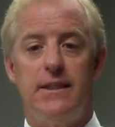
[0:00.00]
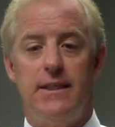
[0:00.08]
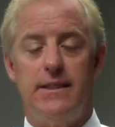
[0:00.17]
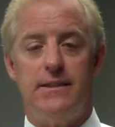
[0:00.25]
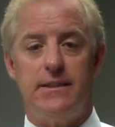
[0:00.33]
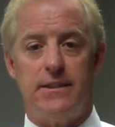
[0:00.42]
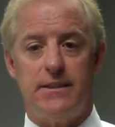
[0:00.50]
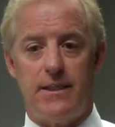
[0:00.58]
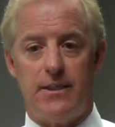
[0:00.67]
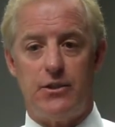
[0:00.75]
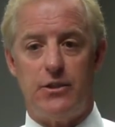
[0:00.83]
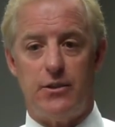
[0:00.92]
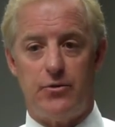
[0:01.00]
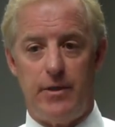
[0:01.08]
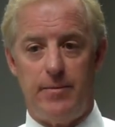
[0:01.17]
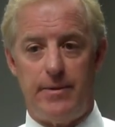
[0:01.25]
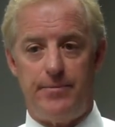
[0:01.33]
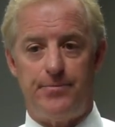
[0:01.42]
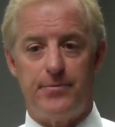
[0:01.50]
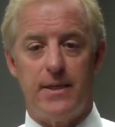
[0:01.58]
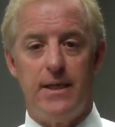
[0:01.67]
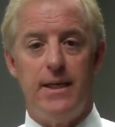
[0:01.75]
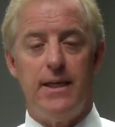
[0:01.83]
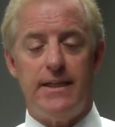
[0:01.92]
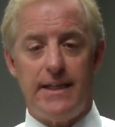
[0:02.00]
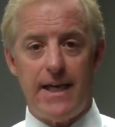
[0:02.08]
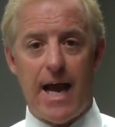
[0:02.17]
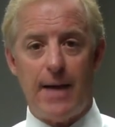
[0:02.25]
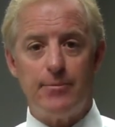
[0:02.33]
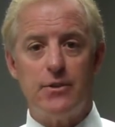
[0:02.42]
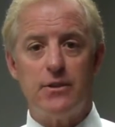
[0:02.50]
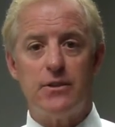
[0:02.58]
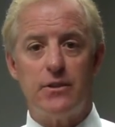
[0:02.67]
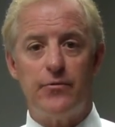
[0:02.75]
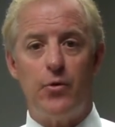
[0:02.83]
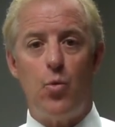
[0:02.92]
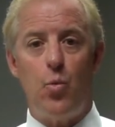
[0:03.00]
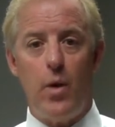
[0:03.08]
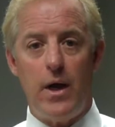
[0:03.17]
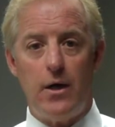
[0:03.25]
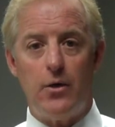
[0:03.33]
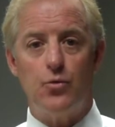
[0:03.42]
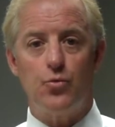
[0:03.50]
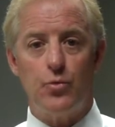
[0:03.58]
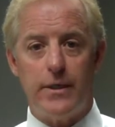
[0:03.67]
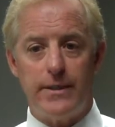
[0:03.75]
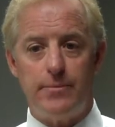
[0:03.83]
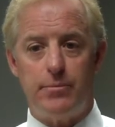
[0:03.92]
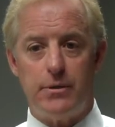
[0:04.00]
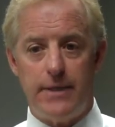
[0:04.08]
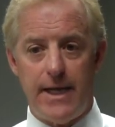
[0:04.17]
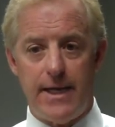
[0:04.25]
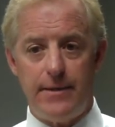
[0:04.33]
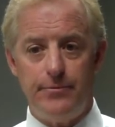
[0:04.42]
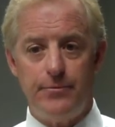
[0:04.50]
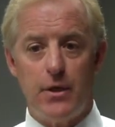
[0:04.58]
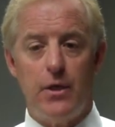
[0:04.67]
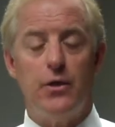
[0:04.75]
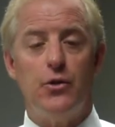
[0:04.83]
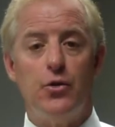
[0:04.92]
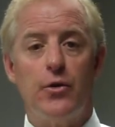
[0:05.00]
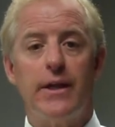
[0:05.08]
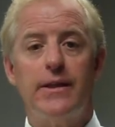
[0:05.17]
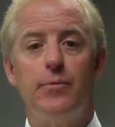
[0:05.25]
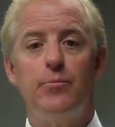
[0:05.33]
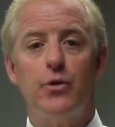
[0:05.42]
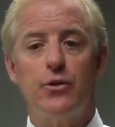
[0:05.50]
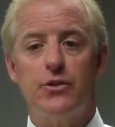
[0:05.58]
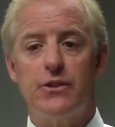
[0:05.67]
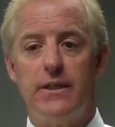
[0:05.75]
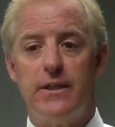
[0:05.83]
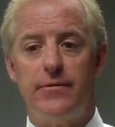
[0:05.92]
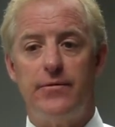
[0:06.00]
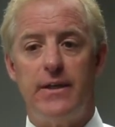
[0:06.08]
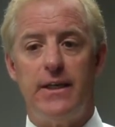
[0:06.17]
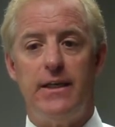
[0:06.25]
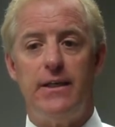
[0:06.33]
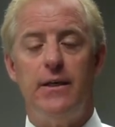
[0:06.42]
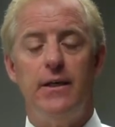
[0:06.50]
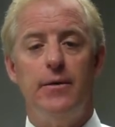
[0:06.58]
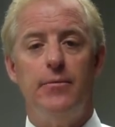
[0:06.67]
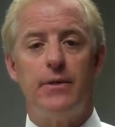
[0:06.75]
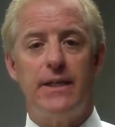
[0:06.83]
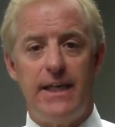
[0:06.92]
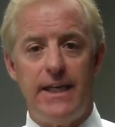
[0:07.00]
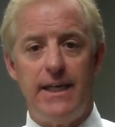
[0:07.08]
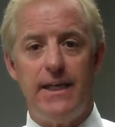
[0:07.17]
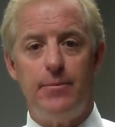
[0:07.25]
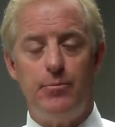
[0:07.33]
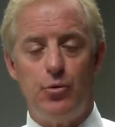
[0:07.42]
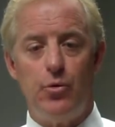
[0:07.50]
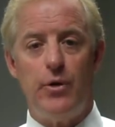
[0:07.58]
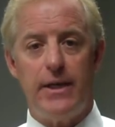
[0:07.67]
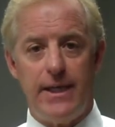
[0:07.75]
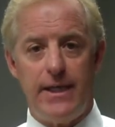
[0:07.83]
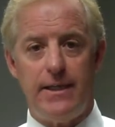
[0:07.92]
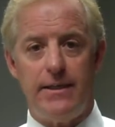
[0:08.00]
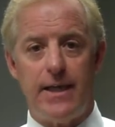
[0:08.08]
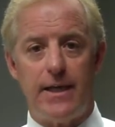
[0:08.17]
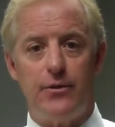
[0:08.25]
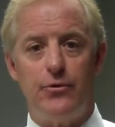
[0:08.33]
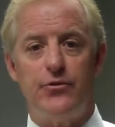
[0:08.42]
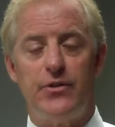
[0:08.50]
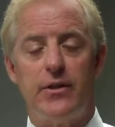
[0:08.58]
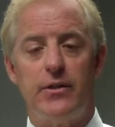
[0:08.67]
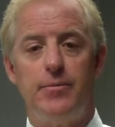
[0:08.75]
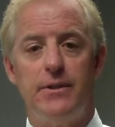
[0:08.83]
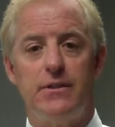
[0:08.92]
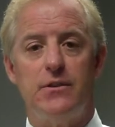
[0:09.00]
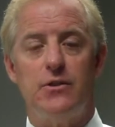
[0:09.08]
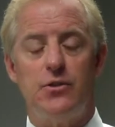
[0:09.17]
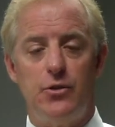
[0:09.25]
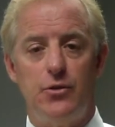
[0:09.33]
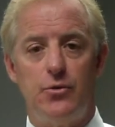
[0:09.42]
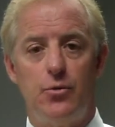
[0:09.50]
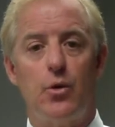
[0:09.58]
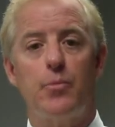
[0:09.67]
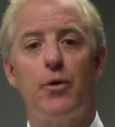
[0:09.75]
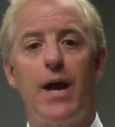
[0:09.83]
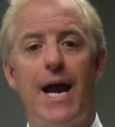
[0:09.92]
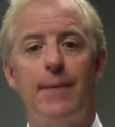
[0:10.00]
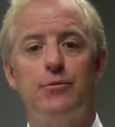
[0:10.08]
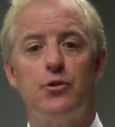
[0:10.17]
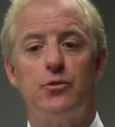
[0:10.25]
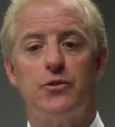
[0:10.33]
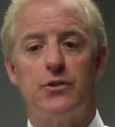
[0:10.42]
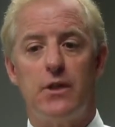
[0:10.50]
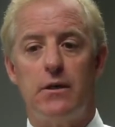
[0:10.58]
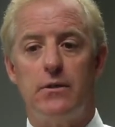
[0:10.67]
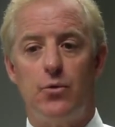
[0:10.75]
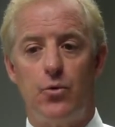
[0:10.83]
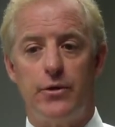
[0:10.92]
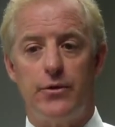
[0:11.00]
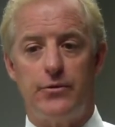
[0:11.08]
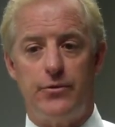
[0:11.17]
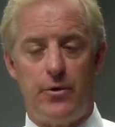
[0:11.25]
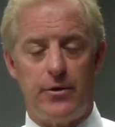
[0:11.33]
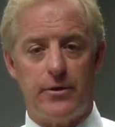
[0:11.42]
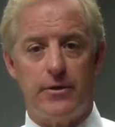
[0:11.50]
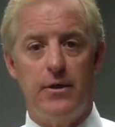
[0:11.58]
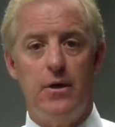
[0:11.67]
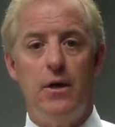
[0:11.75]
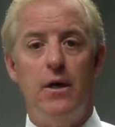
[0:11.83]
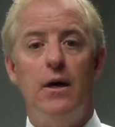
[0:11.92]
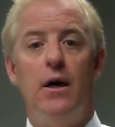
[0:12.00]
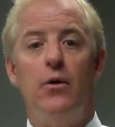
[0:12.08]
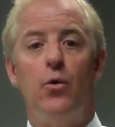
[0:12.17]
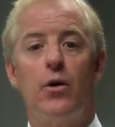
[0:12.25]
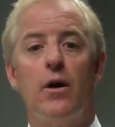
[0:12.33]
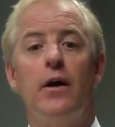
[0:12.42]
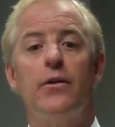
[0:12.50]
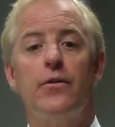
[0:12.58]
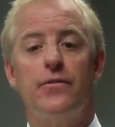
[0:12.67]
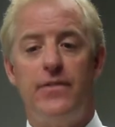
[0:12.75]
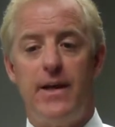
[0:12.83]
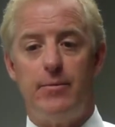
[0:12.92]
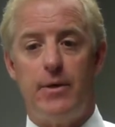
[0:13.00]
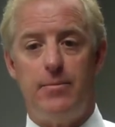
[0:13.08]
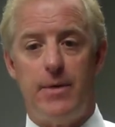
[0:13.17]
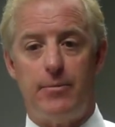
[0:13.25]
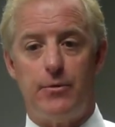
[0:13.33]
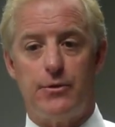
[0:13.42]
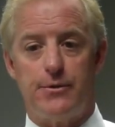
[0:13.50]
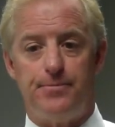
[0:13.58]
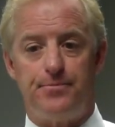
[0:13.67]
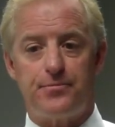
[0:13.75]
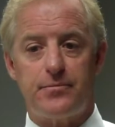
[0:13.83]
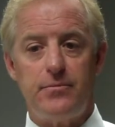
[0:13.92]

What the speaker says: a succession agreement. In the absence of a well-written plan, you're at the mercy of the key employee that you sell the business to, or perhaps your son or your daughter or other family members.